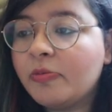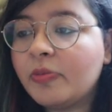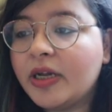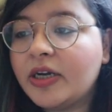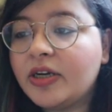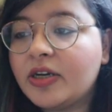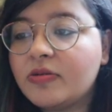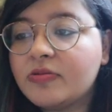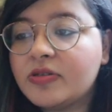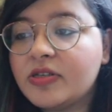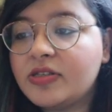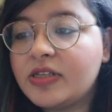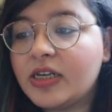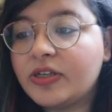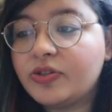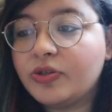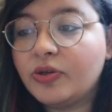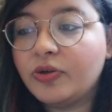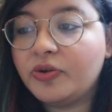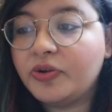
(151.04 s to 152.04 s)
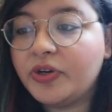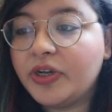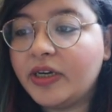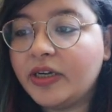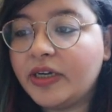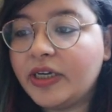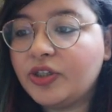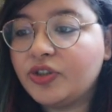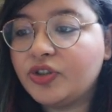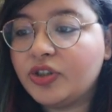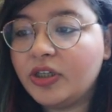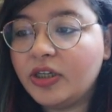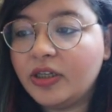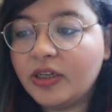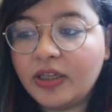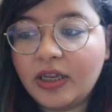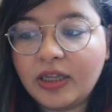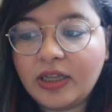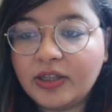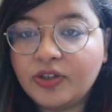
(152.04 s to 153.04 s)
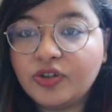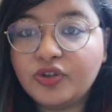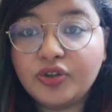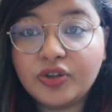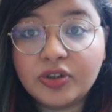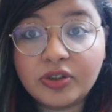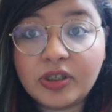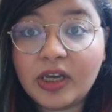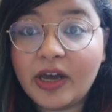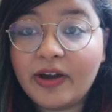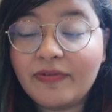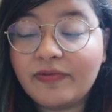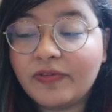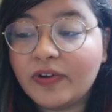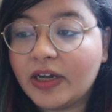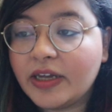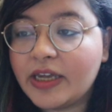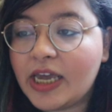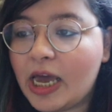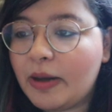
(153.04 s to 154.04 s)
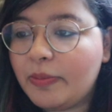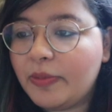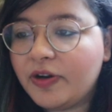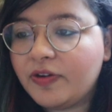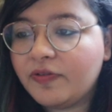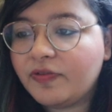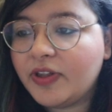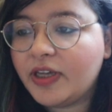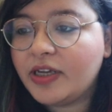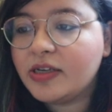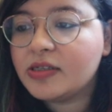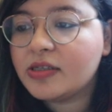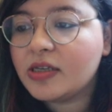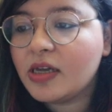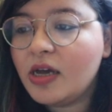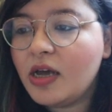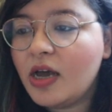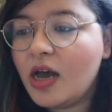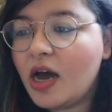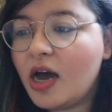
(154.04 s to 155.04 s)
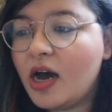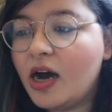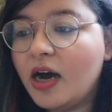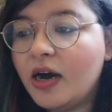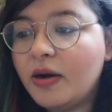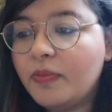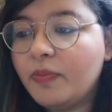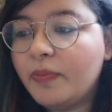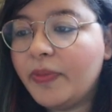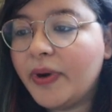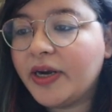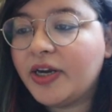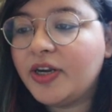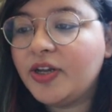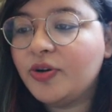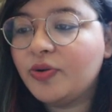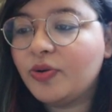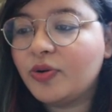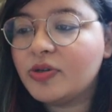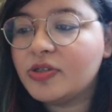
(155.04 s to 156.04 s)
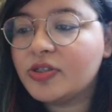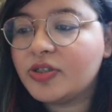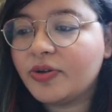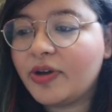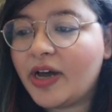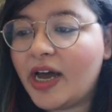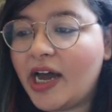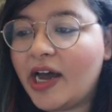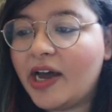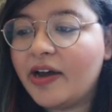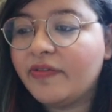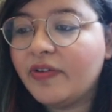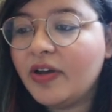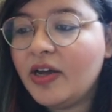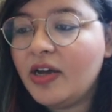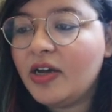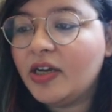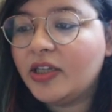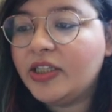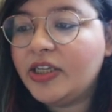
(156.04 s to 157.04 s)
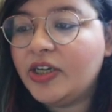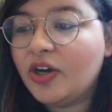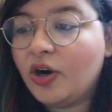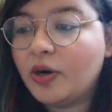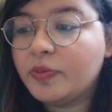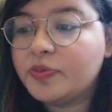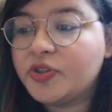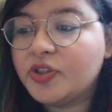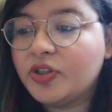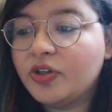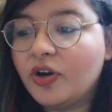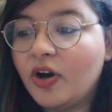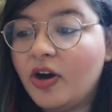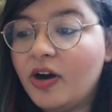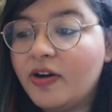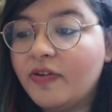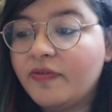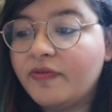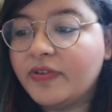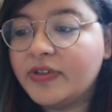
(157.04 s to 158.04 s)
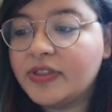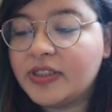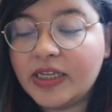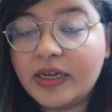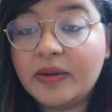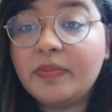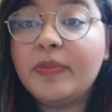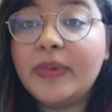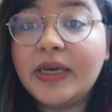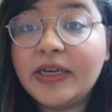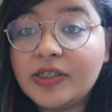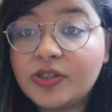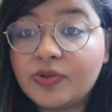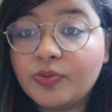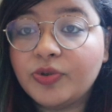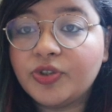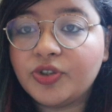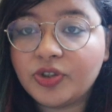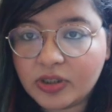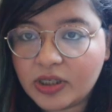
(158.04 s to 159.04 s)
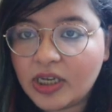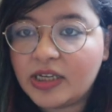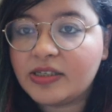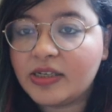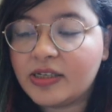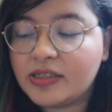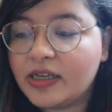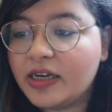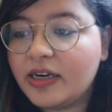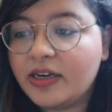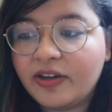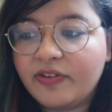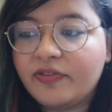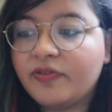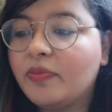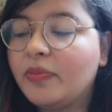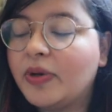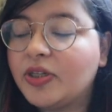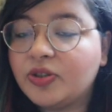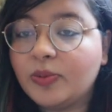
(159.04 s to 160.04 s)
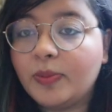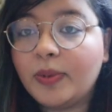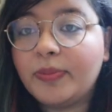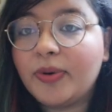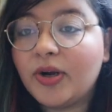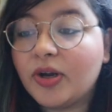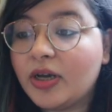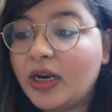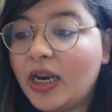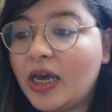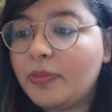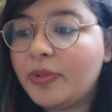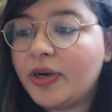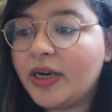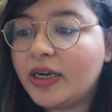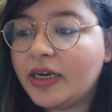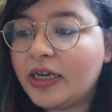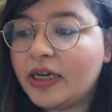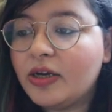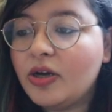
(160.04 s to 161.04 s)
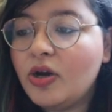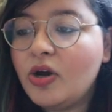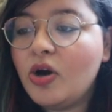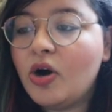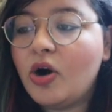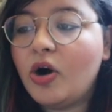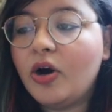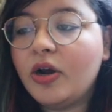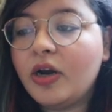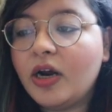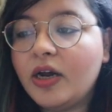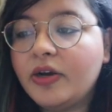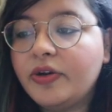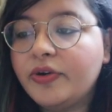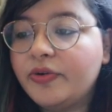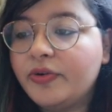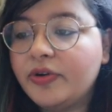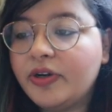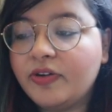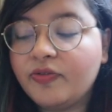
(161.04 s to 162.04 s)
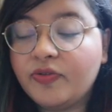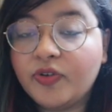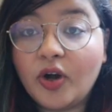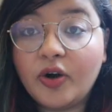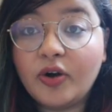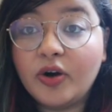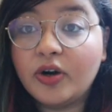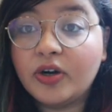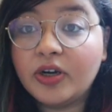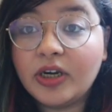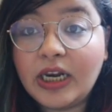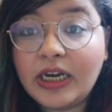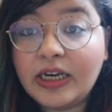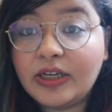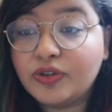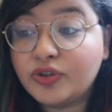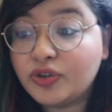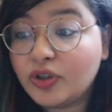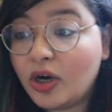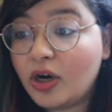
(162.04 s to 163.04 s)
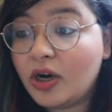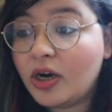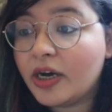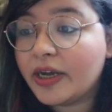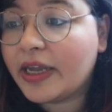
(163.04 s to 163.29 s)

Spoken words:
In terms of sexual orientation, you just have a gamut of things, but you also have the option of say mixed, which is, as I said, if a bunch of people are collaborating, or unknown if you're not really sure